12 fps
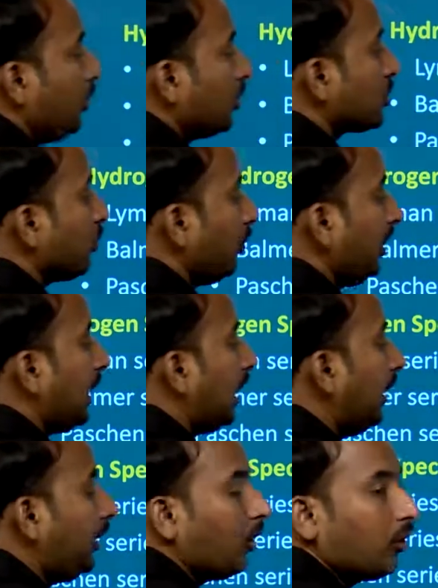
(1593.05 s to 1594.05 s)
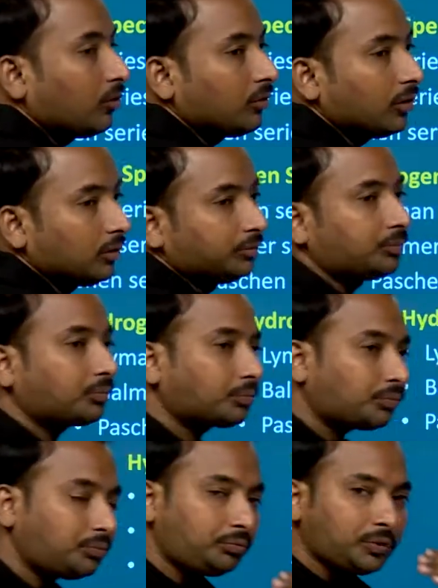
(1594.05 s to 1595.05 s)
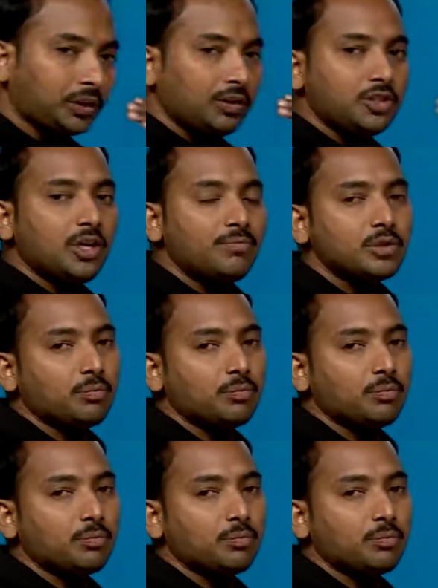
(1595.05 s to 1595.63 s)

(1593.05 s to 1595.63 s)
So when the electron jumps